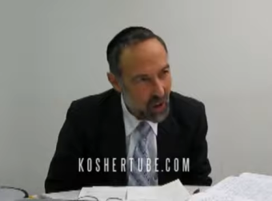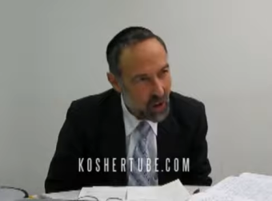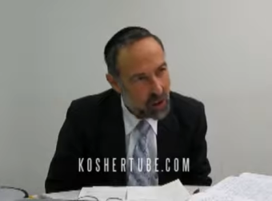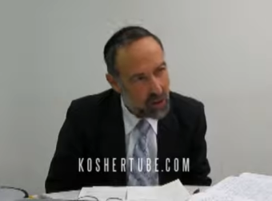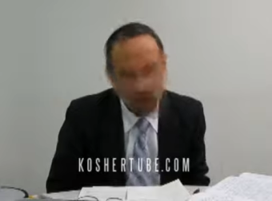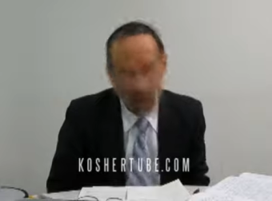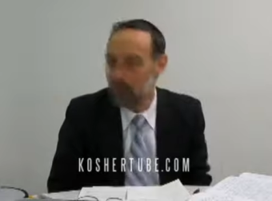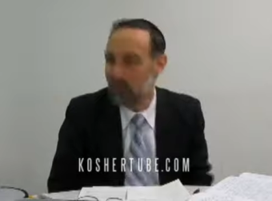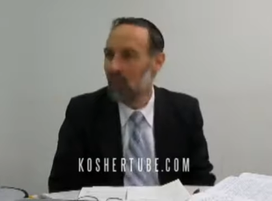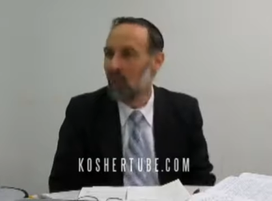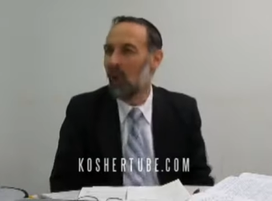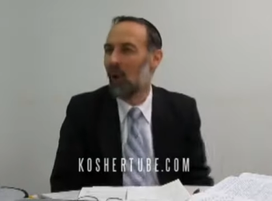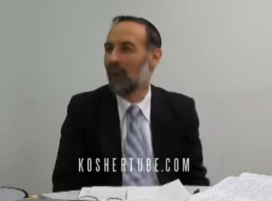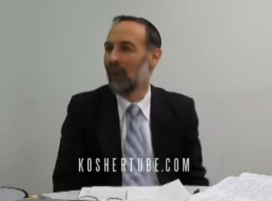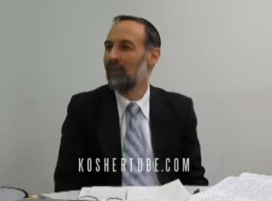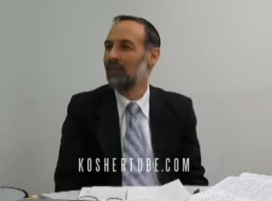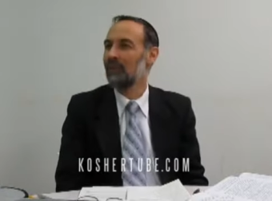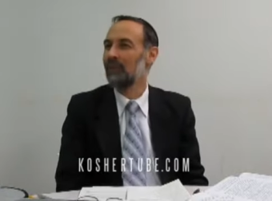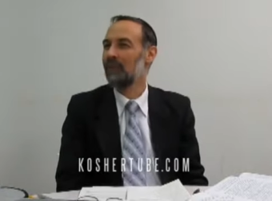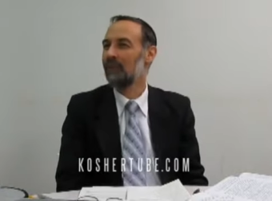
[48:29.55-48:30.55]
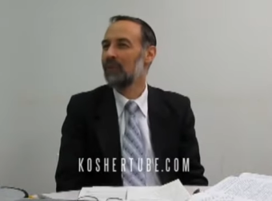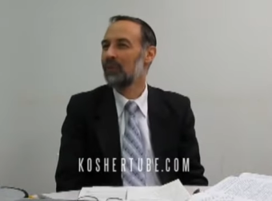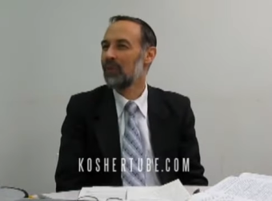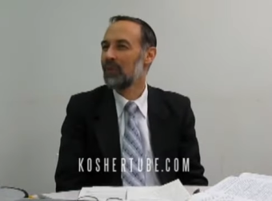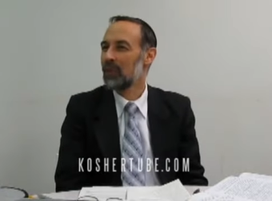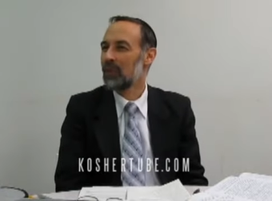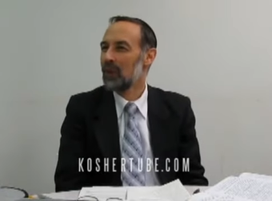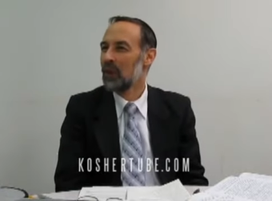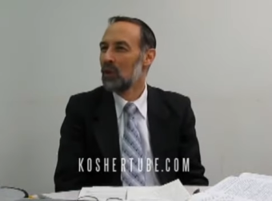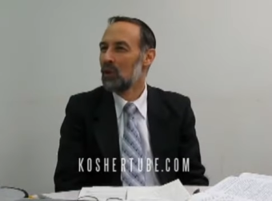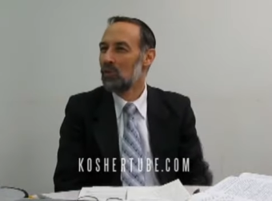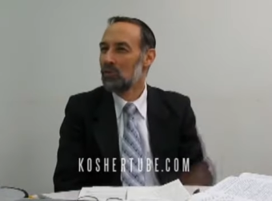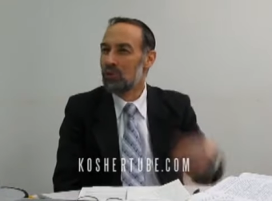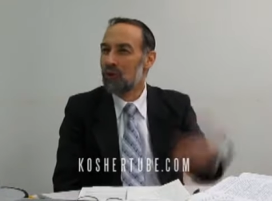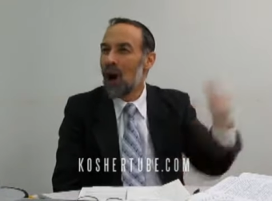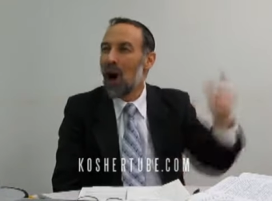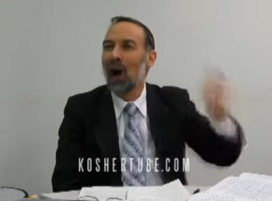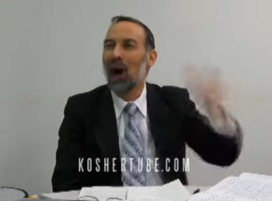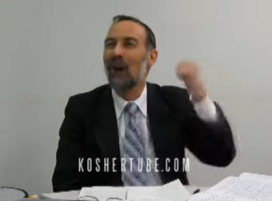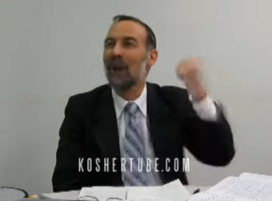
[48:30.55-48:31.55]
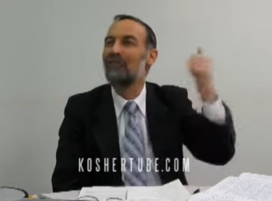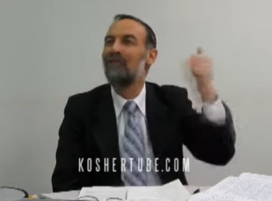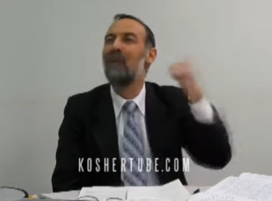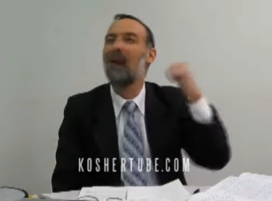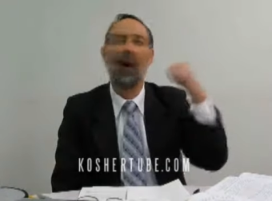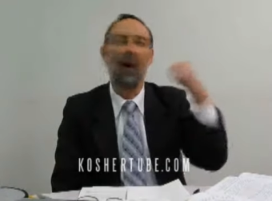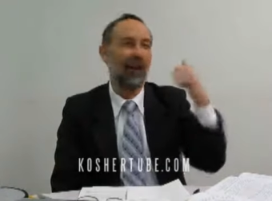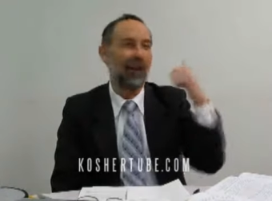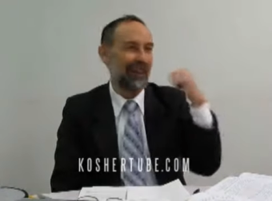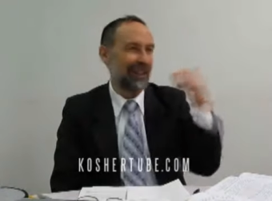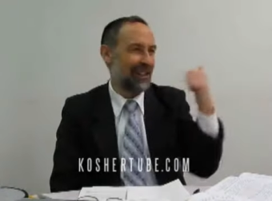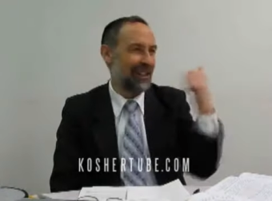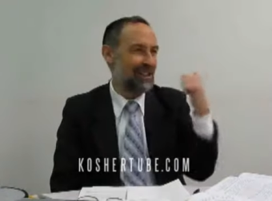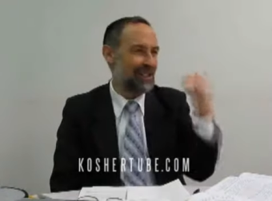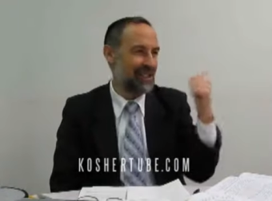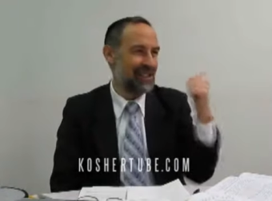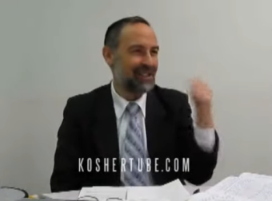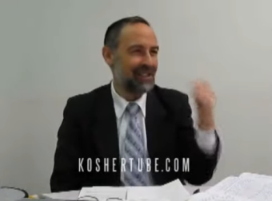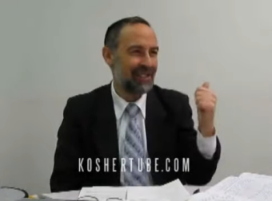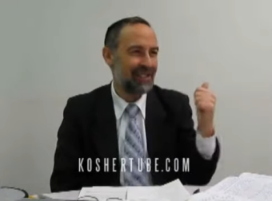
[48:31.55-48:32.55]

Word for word: Number one, Ra'av Ba'aretz.